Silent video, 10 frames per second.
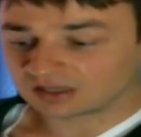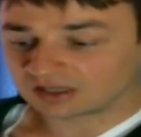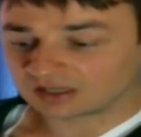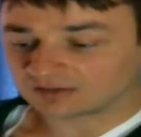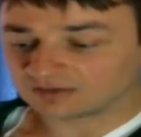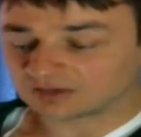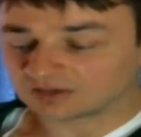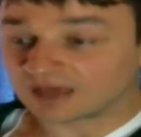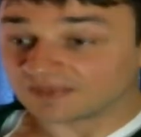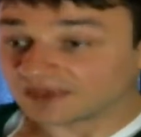
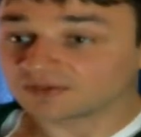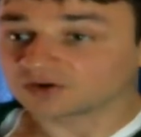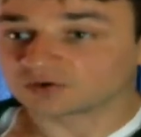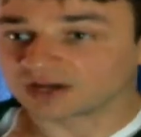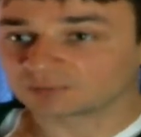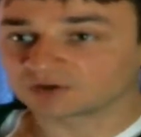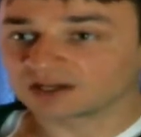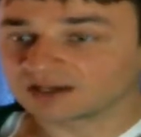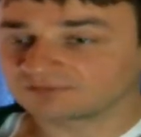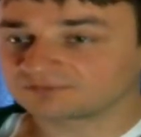and then the grammar,
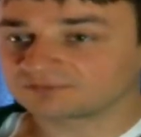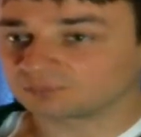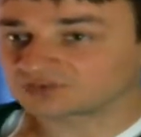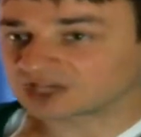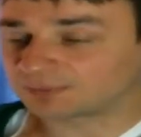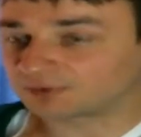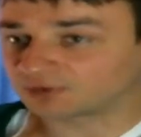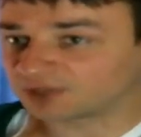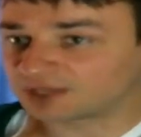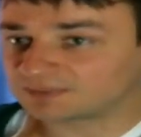if what's happening with
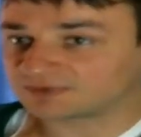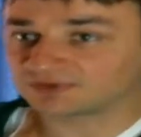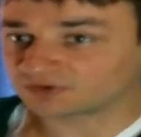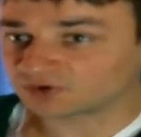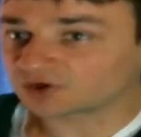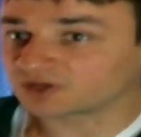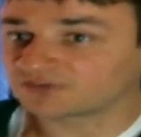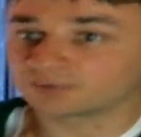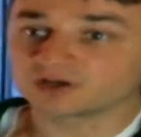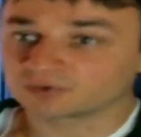babies is they're already
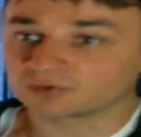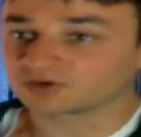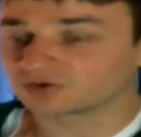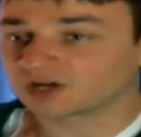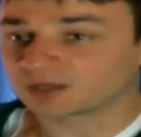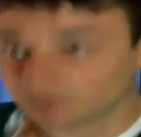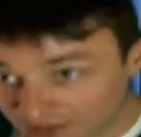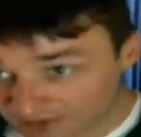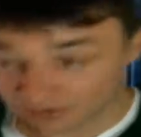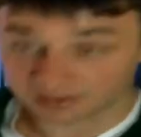familiar with the grammar
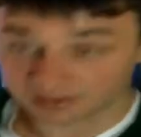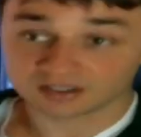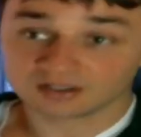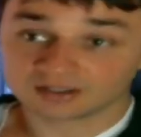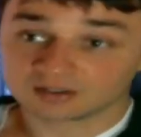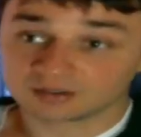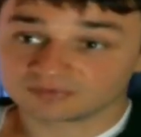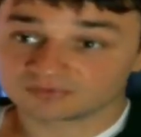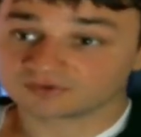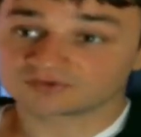mentally
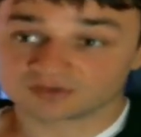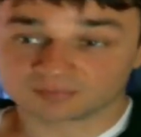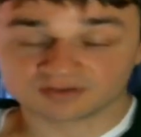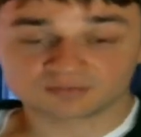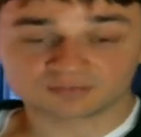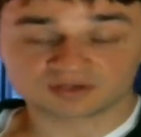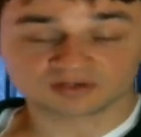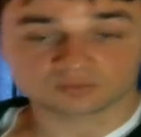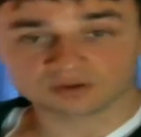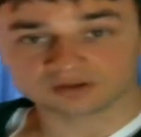before they start speaking
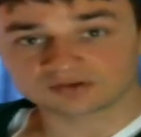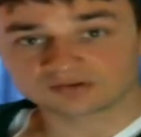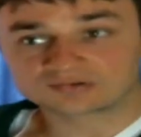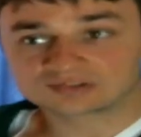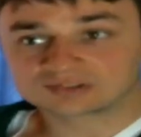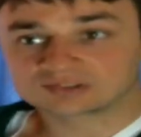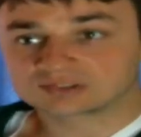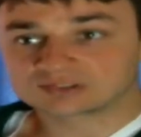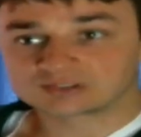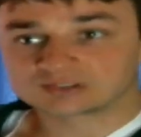words.
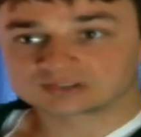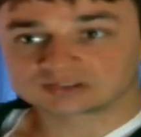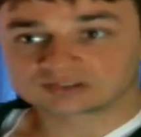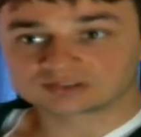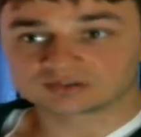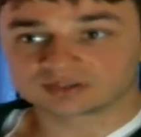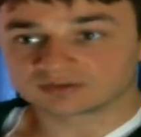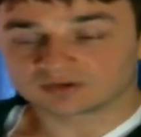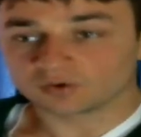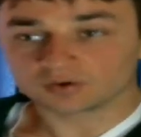So the
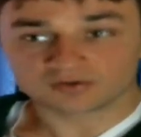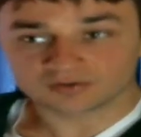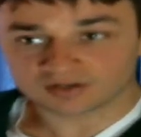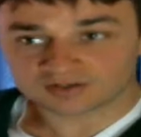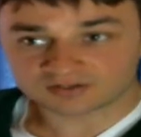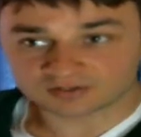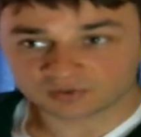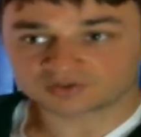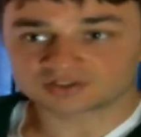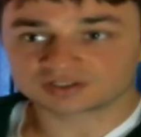order is not just
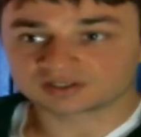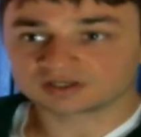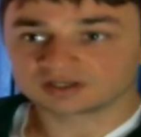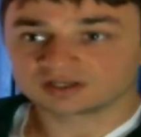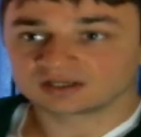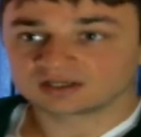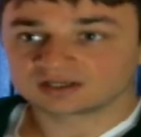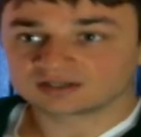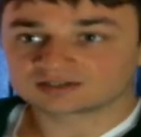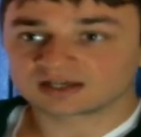emotion,
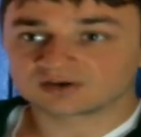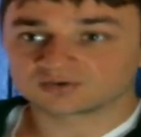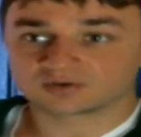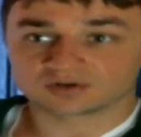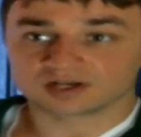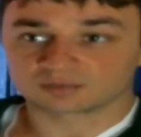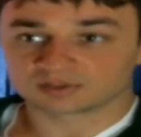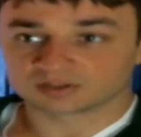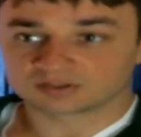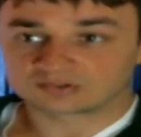sound,
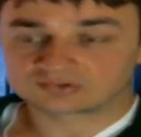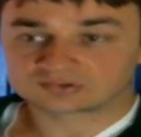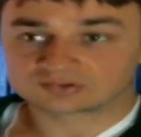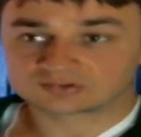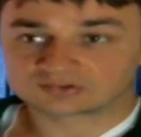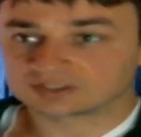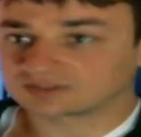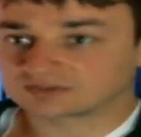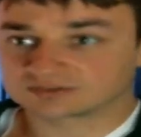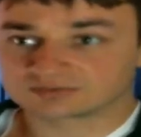grammar.
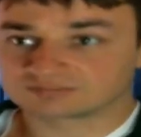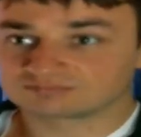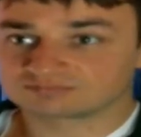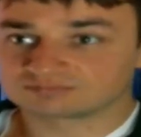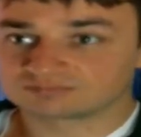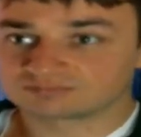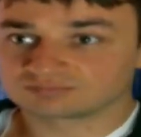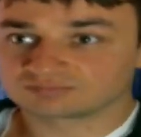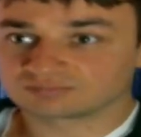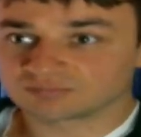It's
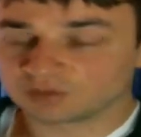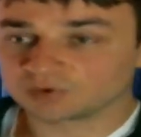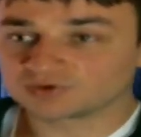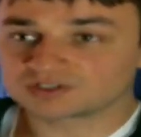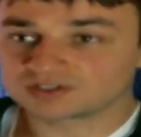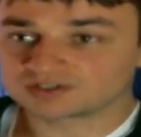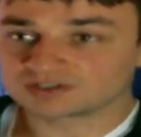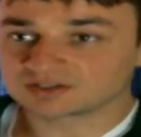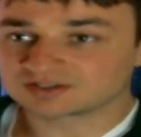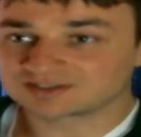emotion,
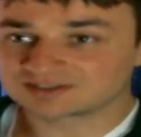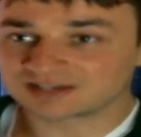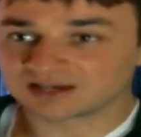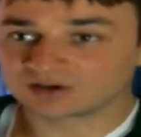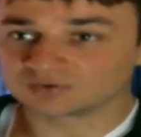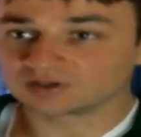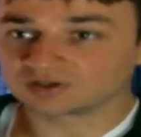sound,